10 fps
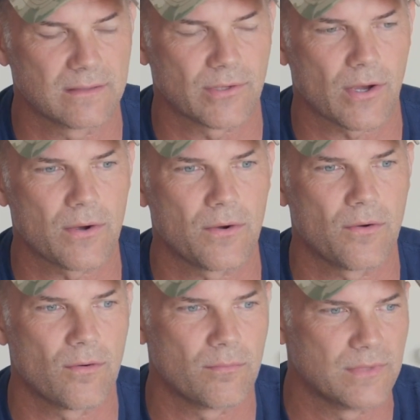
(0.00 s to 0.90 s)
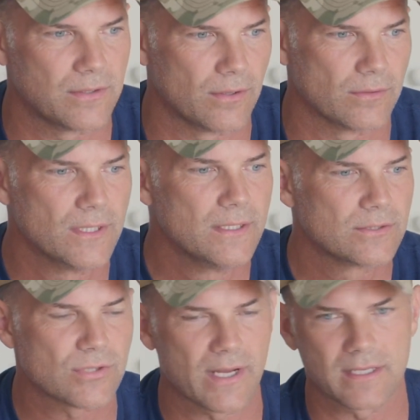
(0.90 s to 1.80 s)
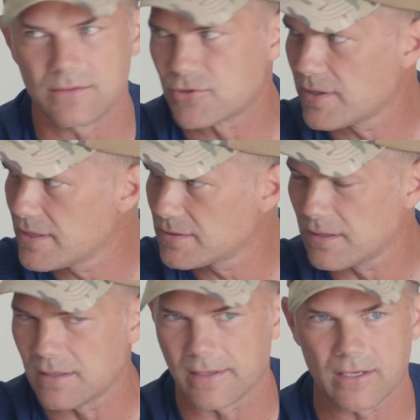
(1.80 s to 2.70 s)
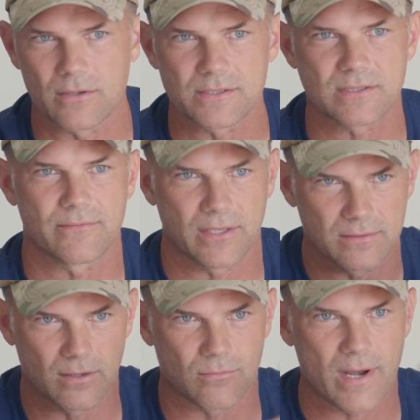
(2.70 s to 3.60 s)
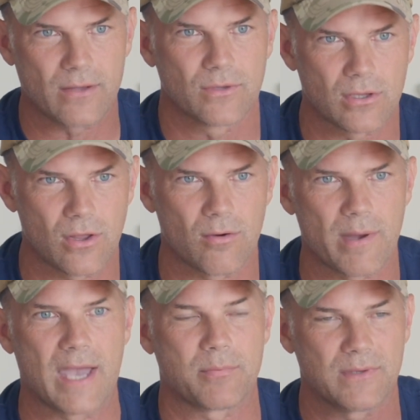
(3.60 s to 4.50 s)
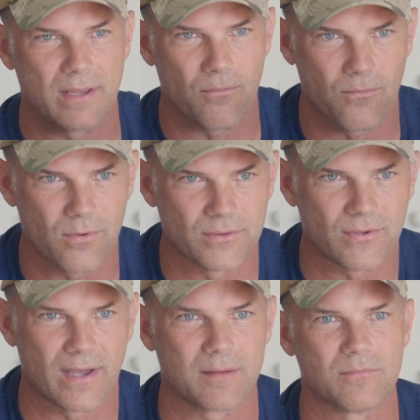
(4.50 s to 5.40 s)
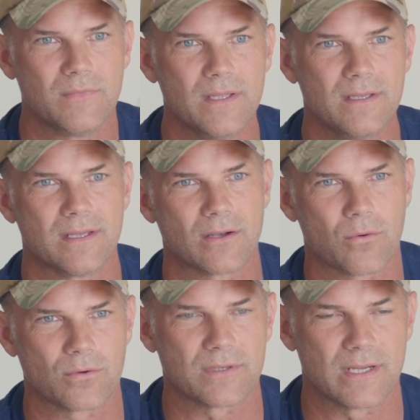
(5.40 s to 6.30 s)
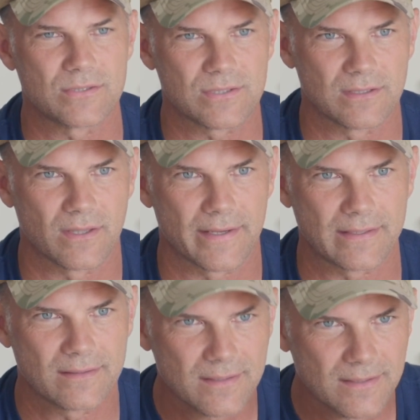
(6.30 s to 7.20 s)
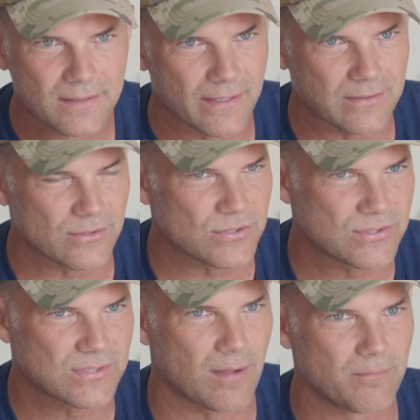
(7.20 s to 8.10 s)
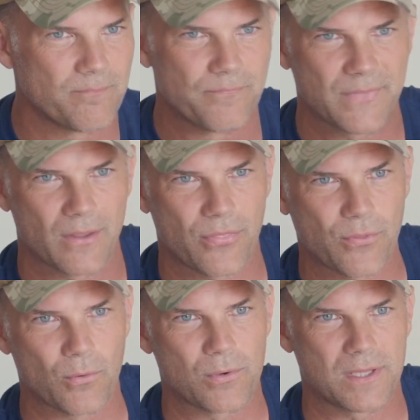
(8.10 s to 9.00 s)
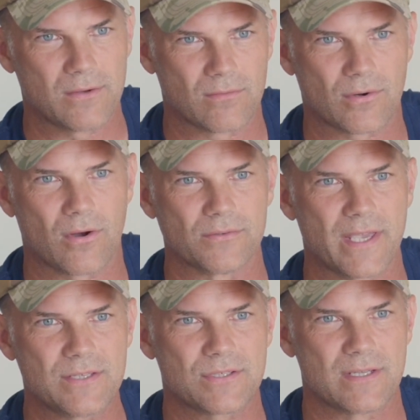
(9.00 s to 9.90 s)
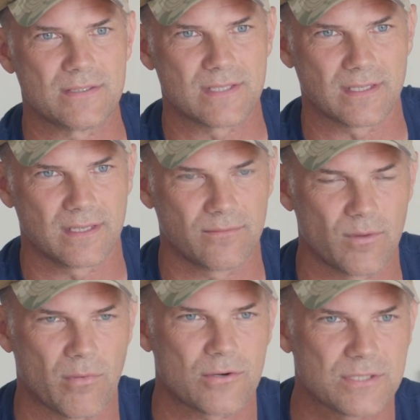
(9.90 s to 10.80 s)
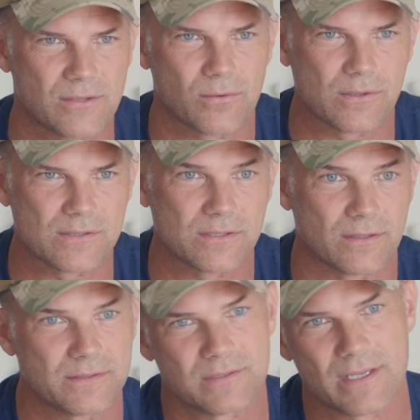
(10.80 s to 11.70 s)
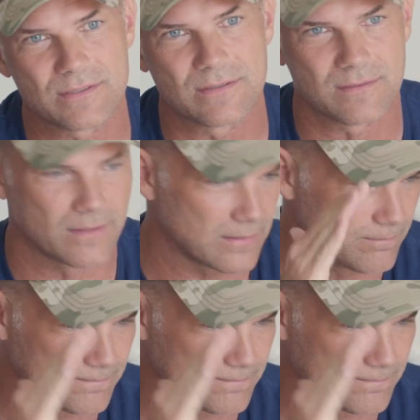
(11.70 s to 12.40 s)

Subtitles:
leave your home. Tracking, tracing, like all this stuff like around the globe happened at one time in coordination. Like there's some authority over all nations that give the marching orders, and all these nations you're like,